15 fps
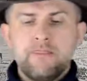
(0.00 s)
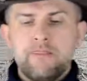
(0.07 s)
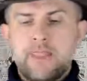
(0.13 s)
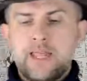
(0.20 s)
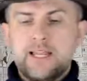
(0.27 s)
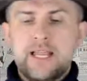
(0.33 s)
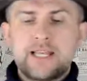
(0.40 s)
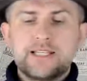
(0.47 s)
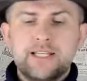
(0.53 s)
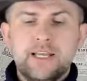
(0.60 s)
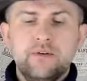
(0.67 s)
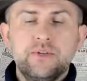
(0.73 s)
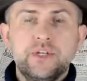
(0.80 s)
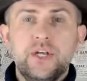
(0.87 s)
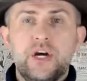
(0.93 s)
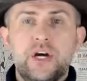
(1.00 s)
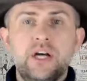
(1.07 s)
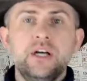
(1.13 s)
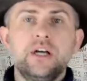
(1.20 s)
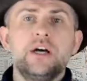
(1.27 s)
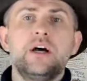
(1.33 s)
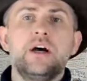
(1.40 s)
Then next sound
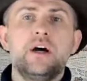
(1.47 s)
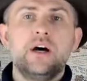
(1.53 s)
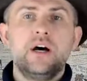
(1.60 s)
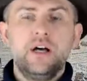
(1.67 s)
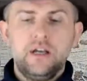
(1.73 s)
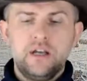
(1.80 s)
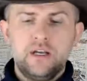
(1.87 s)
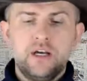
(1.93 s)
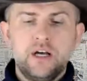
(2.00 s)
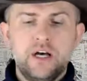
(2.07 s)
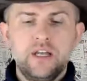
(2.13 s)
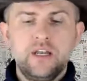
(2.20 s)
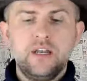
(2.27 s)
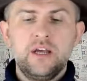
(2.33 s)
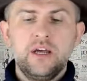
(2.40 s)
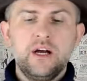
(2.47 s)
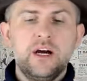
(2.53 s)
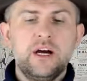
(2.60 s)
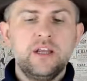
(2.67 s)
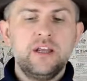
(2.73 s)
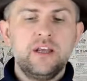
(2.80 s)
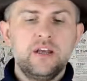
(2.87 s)
un,
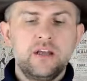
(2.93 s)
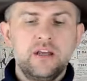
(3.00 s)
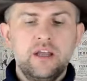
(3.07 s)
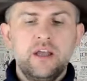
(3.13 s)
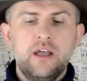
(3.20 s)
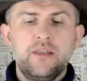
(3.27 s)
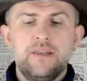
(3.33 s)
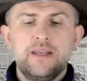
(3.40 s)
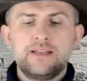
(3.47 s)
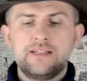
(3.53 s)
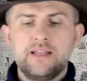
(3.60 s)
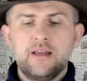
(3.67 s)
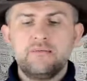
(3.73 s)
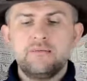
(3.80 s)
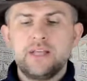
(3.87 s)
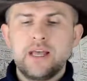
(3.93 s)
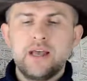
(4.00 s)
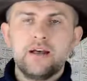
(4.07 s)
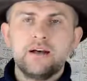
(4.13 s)
and then sound